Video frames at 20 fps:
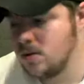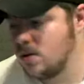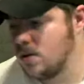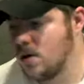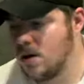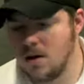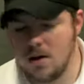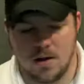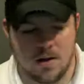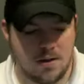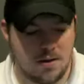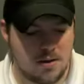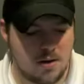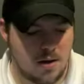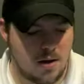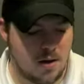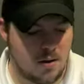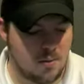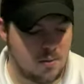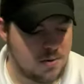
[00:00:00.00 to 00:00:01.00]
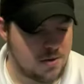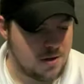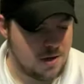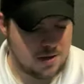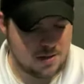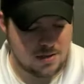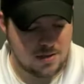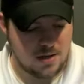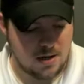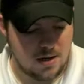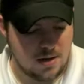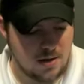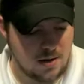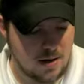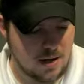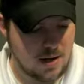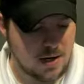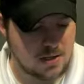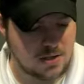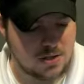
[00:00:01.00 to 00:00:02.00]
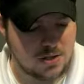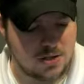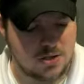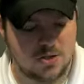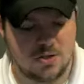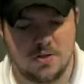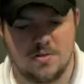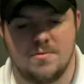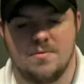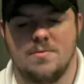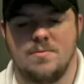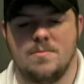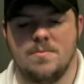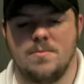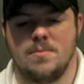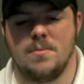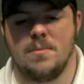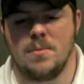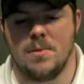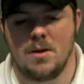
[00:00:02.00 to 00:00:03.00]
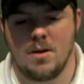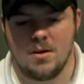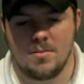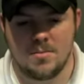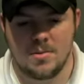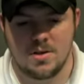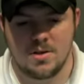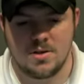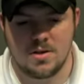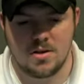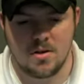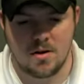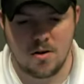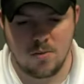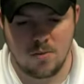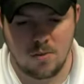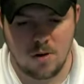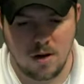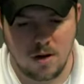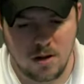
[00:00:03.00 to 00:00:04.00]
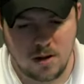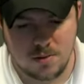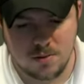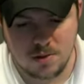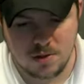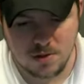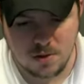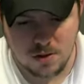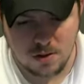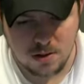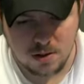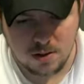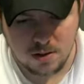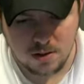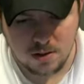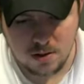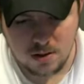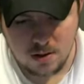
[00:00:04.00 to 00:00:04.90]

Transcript: And uh, with that said, I actually should have cut my cigar while I was talking.